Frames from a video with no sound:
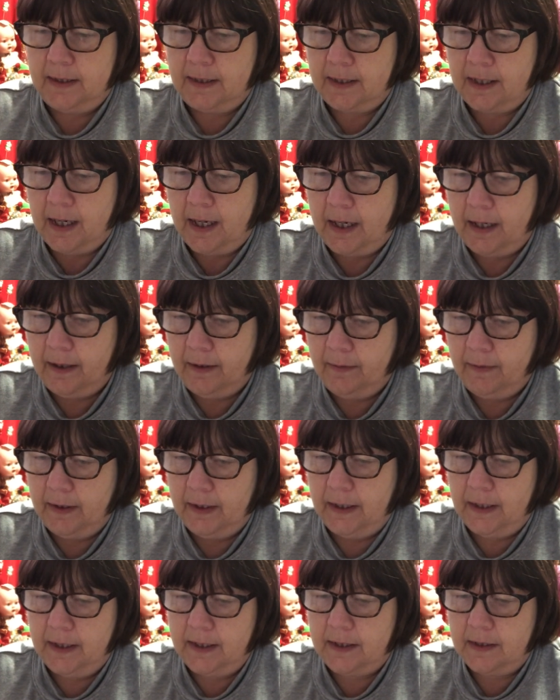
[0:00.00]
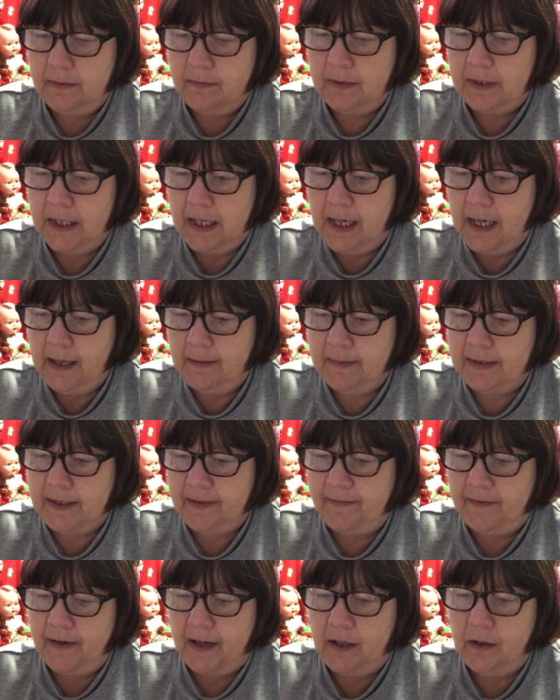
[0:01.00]
So sometimes
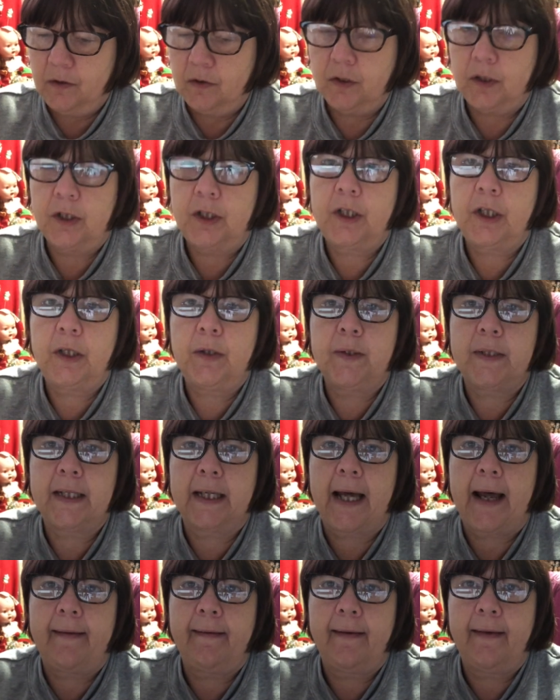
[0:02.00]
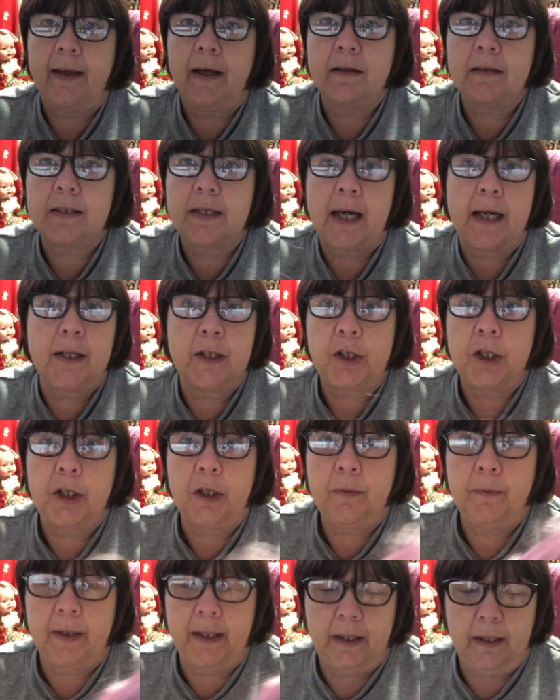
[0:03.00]
if I order two together, they'll send
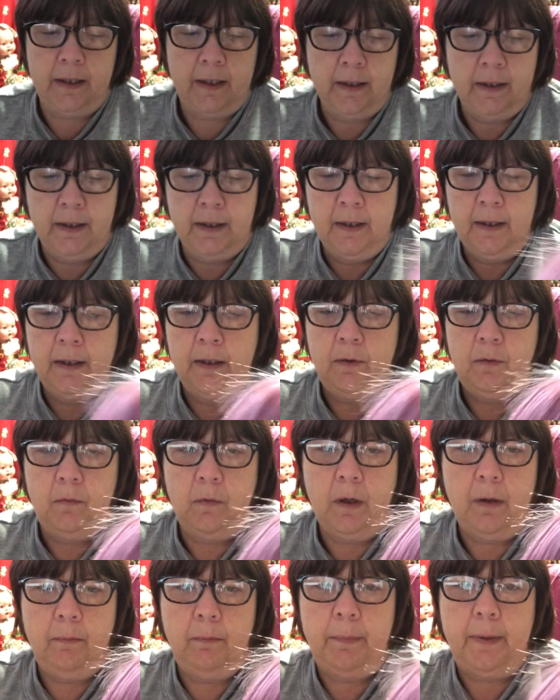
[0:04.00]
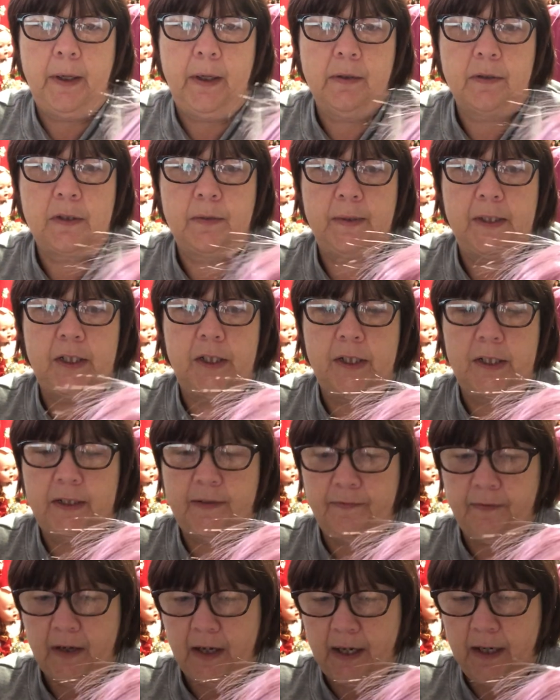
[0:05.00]
two in one box, which is
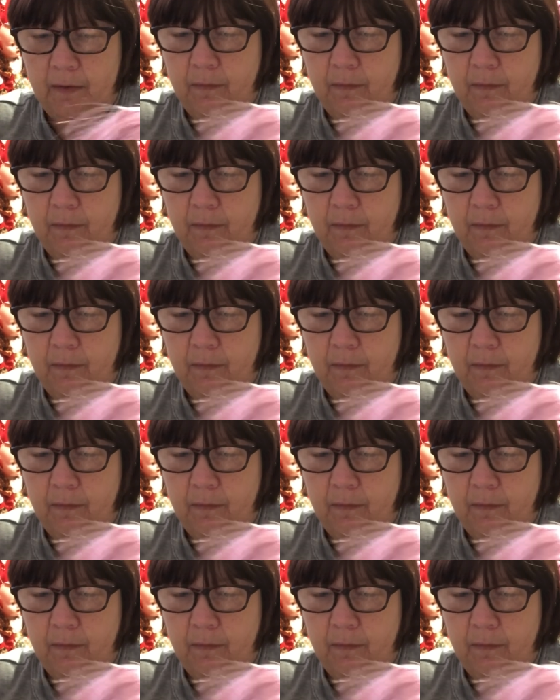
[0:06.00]
fine